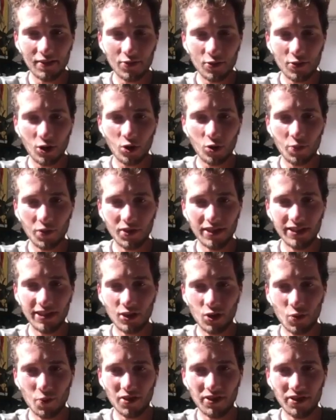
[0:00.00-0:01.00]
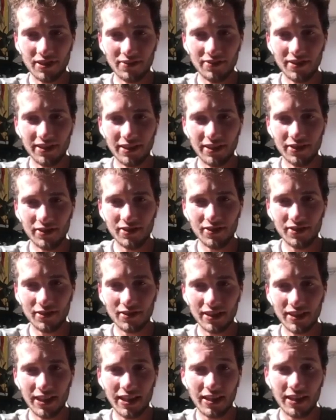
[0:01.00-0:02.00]
for our community videos,
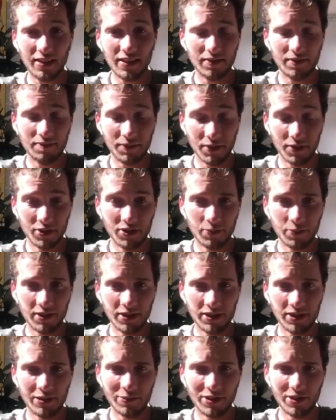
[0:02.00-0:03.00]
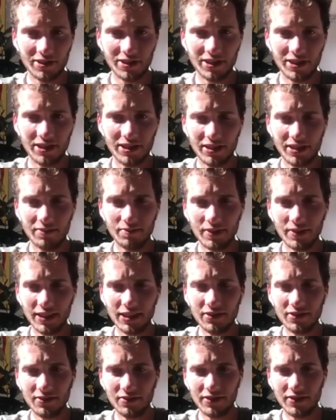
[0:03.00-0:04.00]
saying YouTube is demonetizing
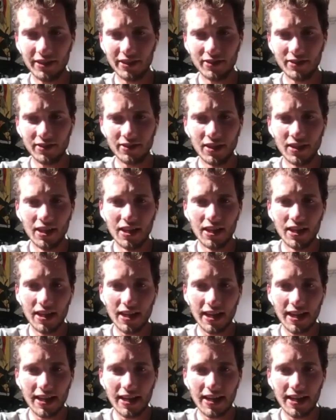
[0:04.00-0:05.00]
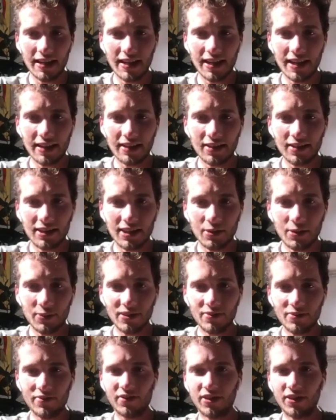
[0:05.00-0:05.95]
history videos. And that kind of went